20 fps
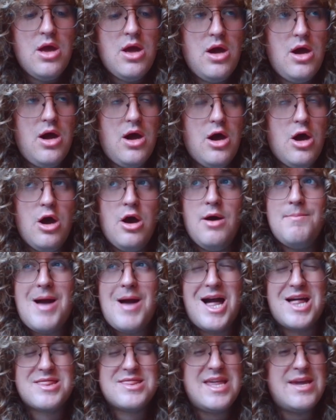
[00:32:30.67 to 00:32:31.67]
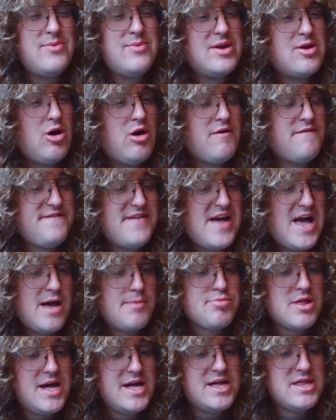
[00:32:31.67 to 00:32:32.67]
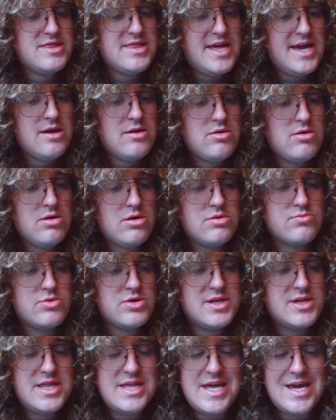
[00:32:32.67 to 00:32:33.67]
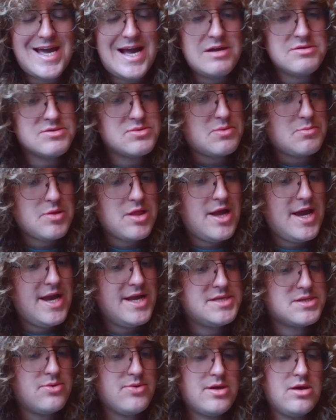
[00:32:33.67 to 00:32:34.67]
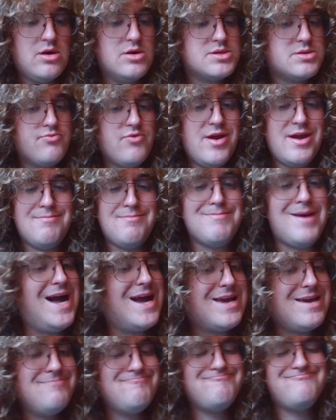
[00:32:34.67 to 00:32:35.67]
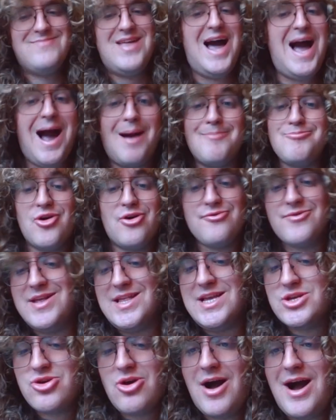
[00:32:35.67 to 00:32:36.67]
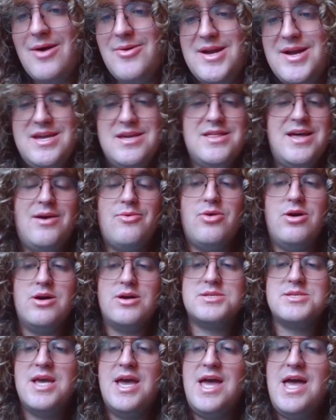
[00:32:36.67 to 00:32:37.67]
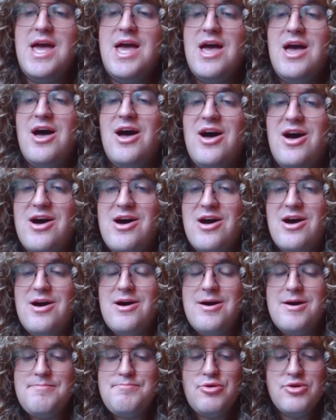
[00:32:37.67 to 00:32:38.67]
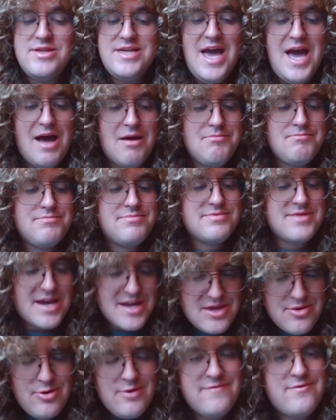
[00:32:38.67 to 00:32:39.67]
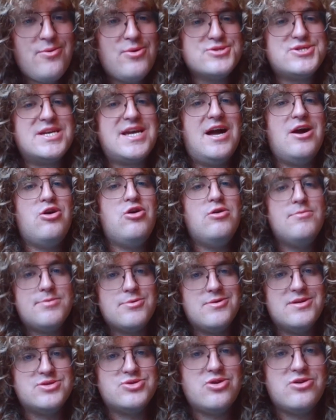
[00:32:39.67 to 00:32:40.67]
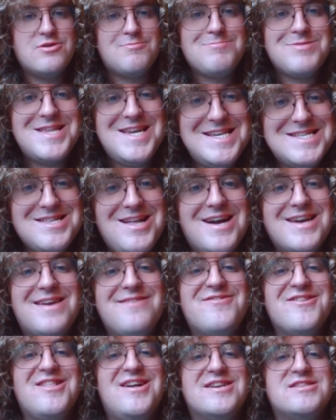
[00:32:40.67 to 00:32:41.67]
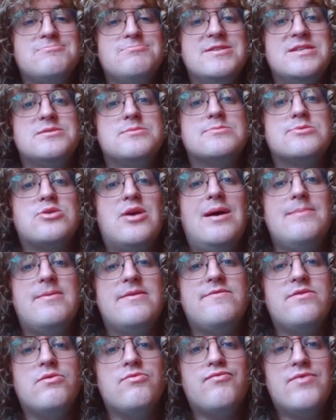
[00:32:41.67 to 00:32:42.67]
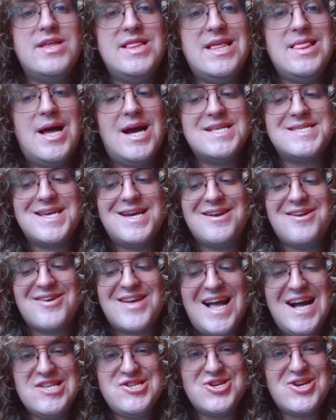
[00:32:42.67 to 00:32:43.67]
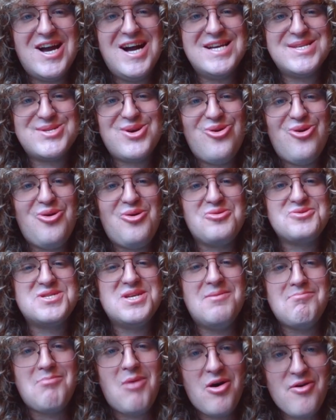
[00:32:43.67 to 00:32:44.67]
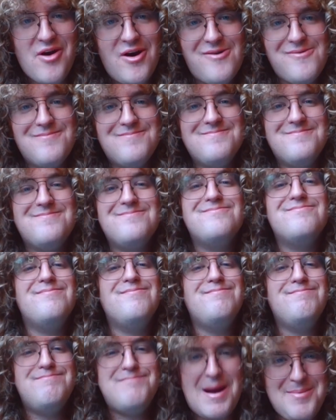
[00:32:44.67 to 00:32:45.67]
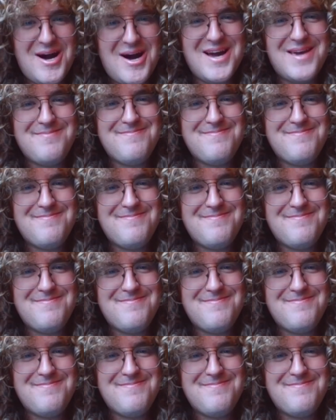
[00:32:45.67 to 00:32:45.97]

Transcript: I think we got a fair play thing on one of the accounts we played, so we got some rating back. I'm not really sure how any of that works. But yeah. Thank you all for watching. I hope you all enjoyed. Please like if you liked. Please subscribe if you really liked. And I'll catch you guys all tomorrow. Bye-bye.